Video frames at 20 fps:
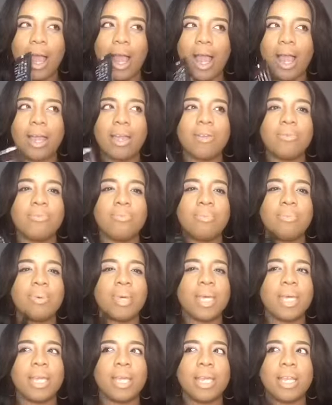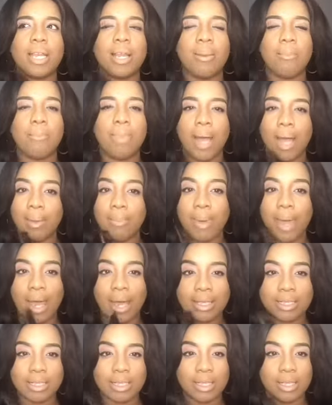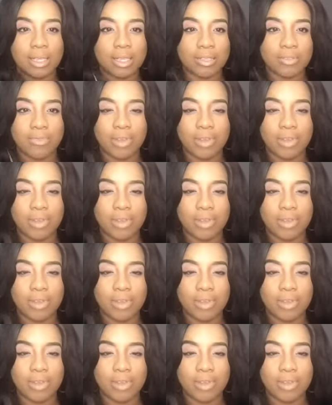I've been bypassing this